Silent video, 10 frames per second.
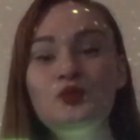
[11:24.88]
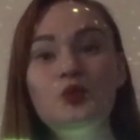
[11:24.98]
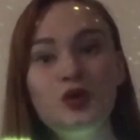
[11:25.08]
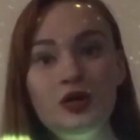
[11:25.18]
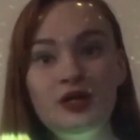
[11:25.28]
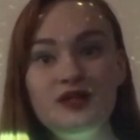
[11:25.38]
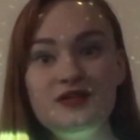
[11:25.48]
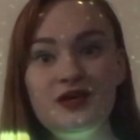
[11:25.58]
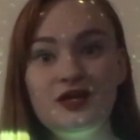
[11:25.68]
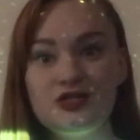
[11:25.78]
We're going to
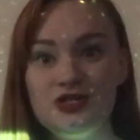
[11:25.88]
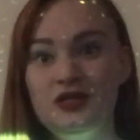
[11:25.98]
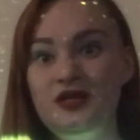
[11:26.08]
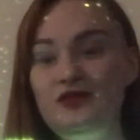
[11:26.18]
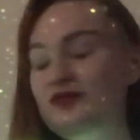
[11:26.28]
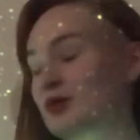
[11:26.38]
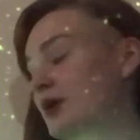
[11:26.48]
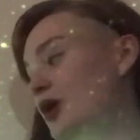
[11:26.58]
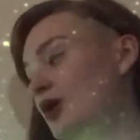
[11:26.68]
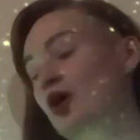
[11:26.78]
take a journey from
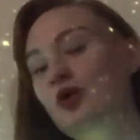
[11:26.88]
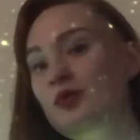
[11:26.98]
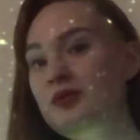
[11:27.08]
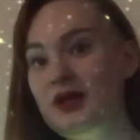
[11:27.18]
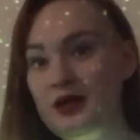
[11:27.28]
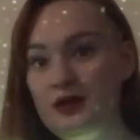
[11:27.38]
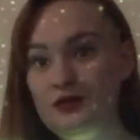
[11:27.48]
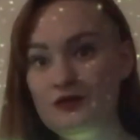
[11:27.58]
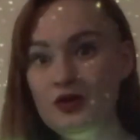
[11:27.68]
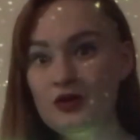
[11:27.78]
our home planet
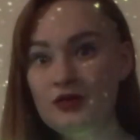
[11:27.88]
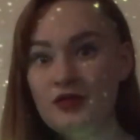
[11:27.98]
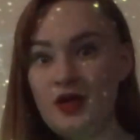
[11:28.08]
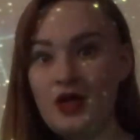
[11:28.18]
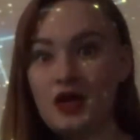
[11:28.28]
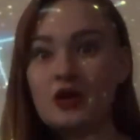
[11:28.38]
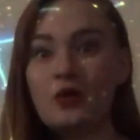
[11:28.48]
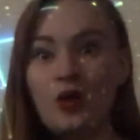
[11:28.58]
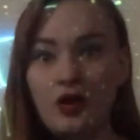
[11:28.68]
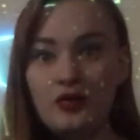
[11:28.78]
of Earth and
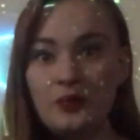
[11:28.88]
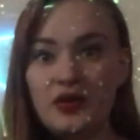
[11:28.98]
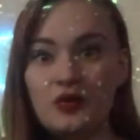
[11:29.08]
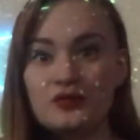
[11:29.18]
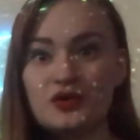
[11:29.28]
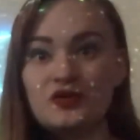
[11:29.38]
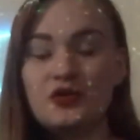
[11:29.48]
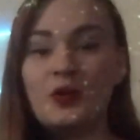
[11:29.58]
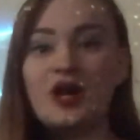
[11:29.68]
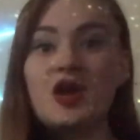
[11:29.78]
go all the way over
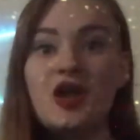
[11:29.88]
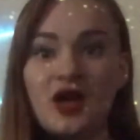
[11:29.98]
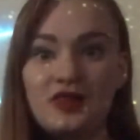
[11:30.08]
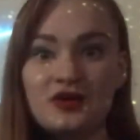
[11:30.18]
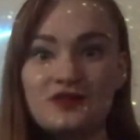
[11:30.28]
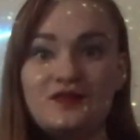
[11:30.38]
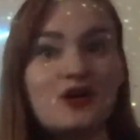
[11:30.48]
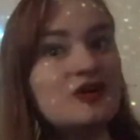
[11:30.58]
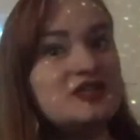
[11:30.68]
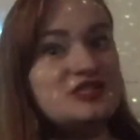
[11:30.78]
to another
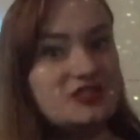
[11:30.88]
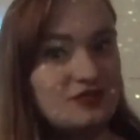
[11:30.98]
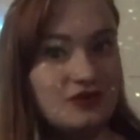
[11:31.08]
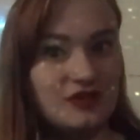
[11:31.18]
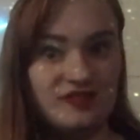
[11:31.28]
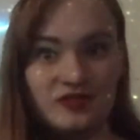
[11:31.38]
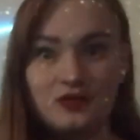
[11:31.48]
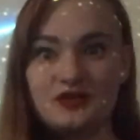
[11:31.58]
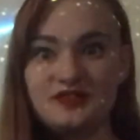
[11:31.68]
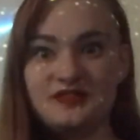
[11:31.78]
very different
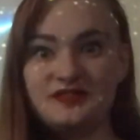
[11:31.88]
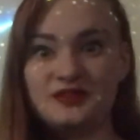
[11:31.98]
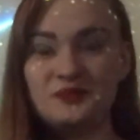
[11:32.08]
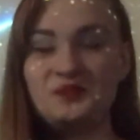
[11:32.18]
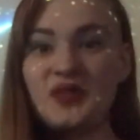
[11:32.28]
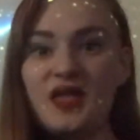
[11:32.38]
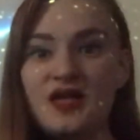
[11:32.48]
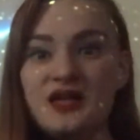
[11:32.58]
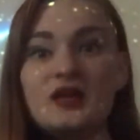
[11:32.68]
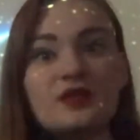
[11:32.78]
solar system.
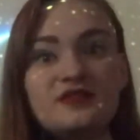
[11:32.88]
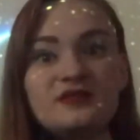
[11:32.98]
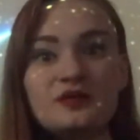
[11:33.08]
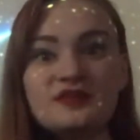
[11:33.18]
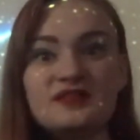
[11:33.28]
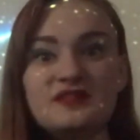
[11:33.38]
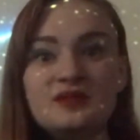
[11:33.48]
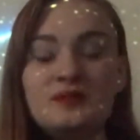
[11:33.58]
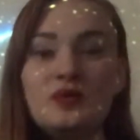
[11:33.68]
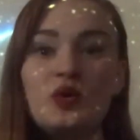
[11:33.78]
Now, this solar
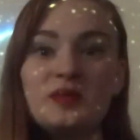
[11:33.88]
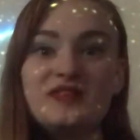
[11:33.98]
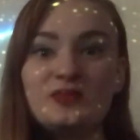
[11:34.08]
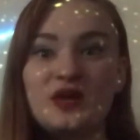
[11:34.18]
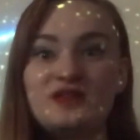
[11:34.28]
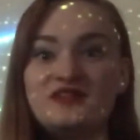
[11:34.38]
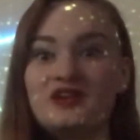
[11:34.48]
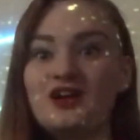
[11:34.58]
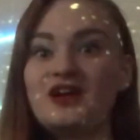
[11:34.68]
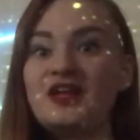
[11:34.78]
system orbits around a
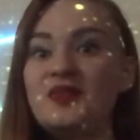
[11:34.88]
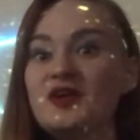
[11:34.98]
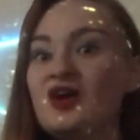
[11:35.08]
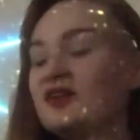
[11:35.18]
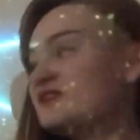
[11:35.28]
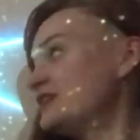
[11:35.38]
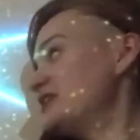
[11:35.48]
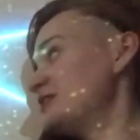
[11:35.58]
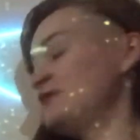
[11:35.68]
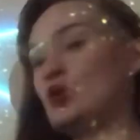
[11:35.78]
star in the
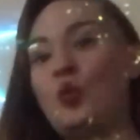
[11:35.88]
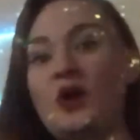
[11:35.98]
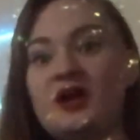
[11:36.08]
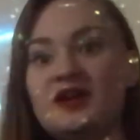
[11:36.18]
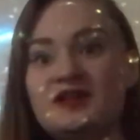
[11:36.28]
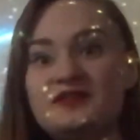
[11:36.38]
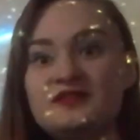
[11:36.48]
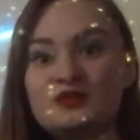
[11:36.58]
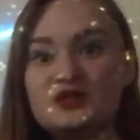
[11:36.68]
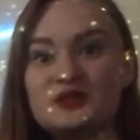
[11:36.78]
constellation of Aquarius,
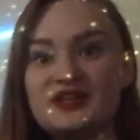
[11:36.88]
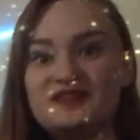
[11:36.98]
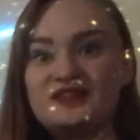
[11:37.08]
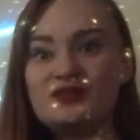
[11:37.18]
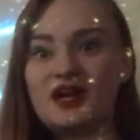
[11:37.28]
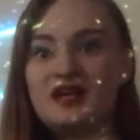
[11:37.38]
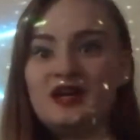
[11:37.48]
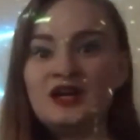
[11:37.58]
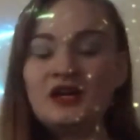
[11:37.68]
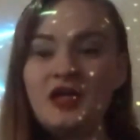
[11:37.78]
which we can see right
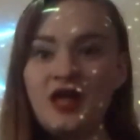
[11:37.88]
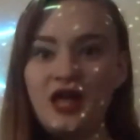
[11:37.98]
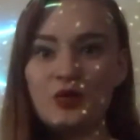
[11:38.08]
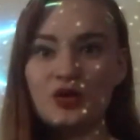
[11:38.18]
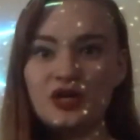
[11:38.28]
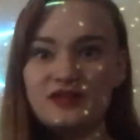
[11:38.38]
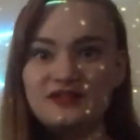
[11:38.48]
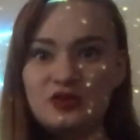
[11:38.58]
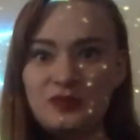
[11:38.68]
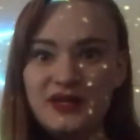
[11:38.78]
here, and we're going to
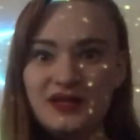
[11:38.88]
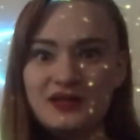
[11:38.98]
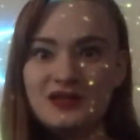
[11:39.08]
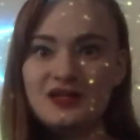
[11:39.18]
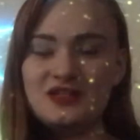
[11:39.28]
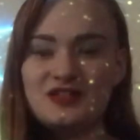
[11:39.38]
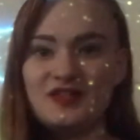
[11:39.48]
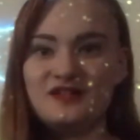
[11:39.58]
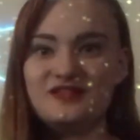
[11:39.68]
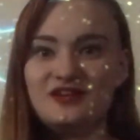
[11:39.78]
zoom in to
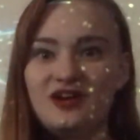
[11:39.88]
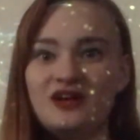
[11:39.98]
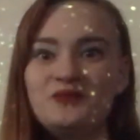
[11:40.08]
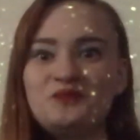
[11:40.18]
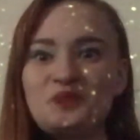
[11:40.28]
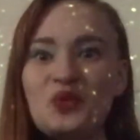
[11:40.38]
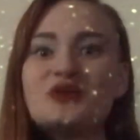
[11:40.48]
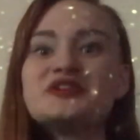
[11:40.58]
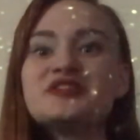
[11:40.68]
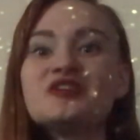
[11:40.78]
this star,
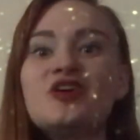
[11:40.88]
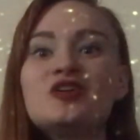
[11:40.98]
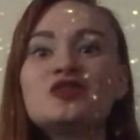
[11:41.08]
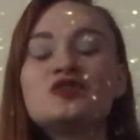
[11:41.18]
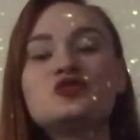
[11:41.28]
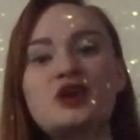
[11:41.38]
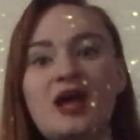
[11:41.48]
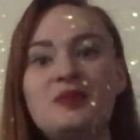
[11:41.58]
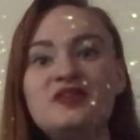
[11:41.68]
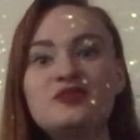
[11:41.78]
which is called
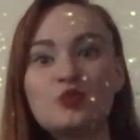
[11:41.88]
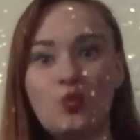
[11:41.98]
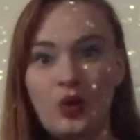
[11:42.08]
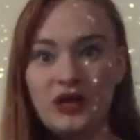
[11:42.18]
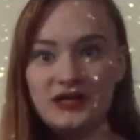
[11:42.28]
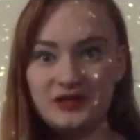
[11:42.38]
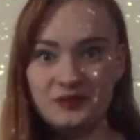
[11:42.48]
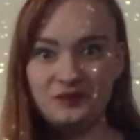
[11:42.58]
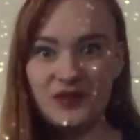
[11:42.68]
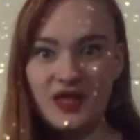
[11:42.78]
TRAPPIST-1.
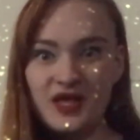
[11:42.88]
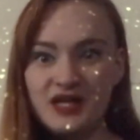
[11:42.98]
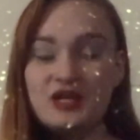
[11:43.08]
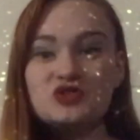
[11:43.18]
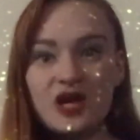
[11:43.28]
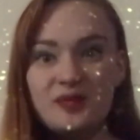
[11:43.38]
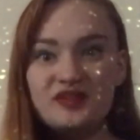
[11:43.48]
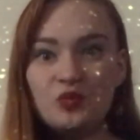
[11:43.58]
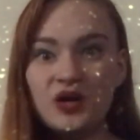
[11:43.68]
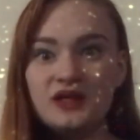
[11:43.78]
Now,
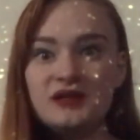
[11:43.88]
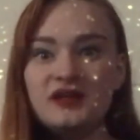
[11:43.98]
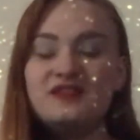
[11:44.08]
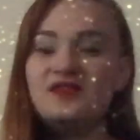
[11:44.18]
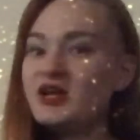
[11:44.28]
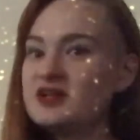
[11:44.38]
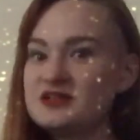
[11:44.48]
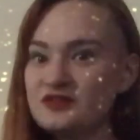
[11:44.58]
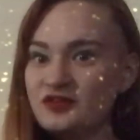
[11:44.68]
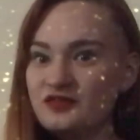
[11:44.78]
TRAPPIST-1 is very
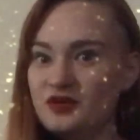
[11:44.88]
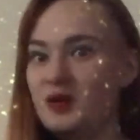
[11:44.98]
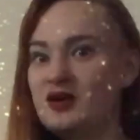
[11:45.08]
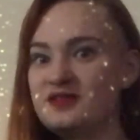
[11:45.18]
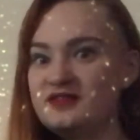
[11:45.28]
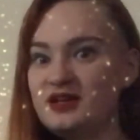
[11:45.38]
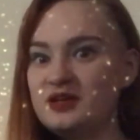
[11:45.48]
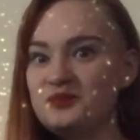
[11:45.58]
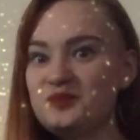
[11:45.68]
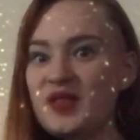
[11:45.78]
different from our
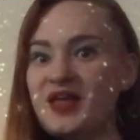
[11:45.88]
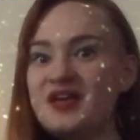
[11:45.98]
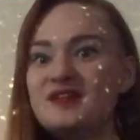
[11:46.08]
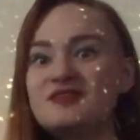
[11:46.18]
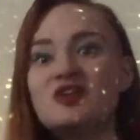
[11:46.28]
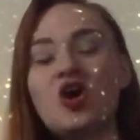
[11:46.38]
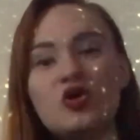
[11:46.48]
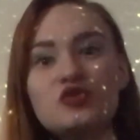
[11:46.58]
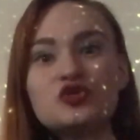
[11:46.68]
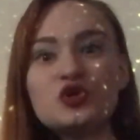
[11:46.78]
sun. It is an
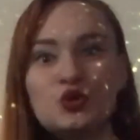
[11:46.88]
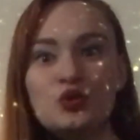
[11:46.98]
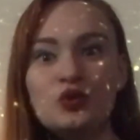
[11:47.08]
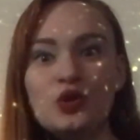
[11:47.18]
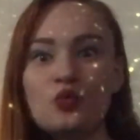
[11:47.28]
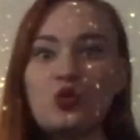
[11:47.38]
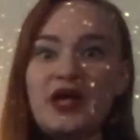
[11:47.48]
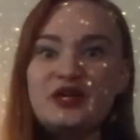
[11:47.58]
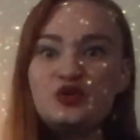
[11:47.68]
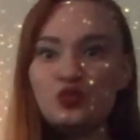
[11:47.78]
ultra-cool
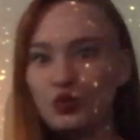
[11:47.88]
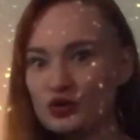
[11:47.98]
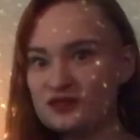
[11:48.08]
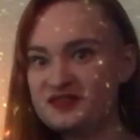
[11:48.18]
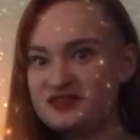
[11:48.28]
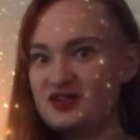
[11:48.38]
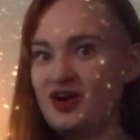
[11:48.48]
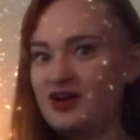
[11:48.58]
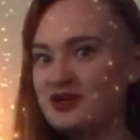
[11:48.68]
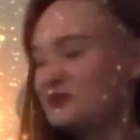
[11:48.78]
red dwarf
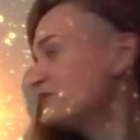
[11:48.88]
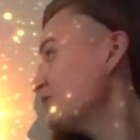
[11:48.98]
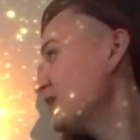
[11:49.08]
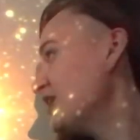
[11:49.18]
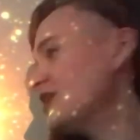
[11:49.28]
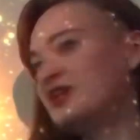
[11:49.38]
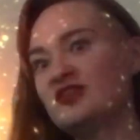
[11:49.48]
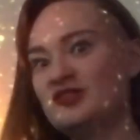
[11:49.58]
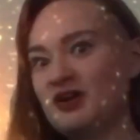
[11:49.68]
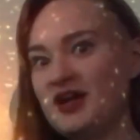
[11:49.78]
star. Here it
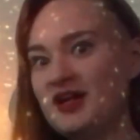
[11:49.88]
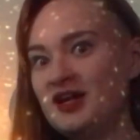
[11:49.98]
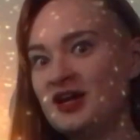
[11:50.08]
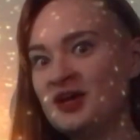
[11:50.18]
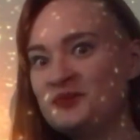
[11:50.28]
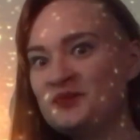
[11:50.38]
is right here.